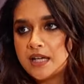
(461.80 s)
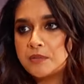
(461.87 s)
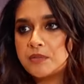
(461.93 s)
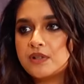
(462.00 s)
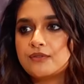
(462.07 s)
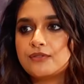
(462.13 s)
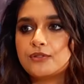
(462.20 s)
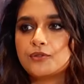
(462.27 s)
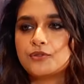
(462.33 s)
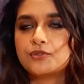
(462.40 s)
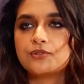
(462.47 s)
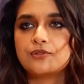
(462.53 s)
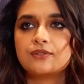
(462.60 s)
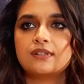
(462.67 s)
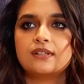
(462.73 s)
and animal
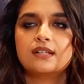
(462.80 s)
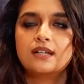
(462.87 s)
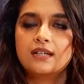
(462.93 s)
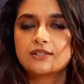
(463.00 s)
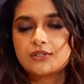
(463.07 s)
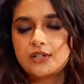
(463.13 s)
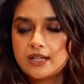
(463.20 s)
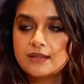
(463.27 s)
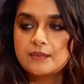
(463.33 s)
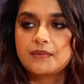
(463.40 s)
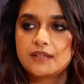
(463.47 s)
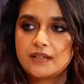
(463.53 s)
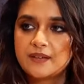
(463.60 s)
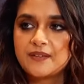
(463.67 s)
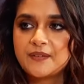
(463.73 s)
flow. So,
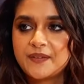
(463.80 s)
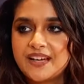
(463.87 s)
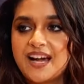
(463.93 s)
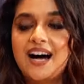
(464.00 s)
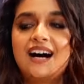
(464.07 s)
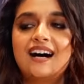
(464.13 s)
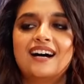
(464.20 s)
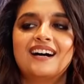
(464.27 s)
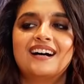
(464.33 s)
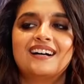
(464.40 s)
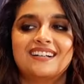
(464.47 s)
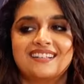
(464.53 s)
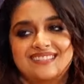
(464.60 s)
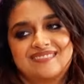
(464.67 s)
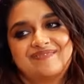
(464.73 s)
anybody?
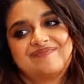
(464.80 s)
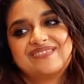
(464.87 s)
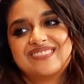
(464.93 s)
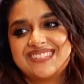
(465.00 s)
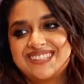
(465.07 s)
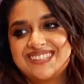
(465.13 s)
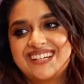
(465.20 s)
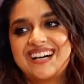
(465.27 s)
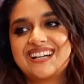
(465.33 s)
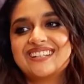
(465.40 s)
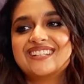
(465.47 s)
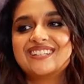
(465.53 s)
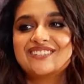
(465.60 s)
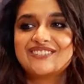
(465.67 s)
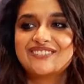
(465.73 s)
Yeah.
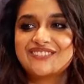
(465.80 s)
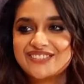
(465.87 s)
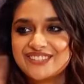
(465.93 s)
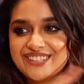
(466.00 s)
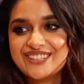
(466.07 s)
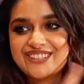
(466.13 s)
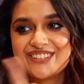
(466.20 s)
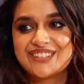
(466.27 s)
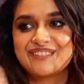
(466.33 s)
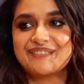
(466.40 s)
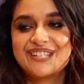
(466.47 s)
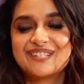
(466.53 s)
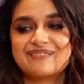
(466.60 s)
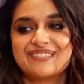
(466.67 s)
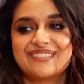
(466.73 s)
Adhiyum, idhiyum, I
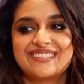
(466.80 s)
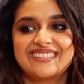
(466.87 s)
mix.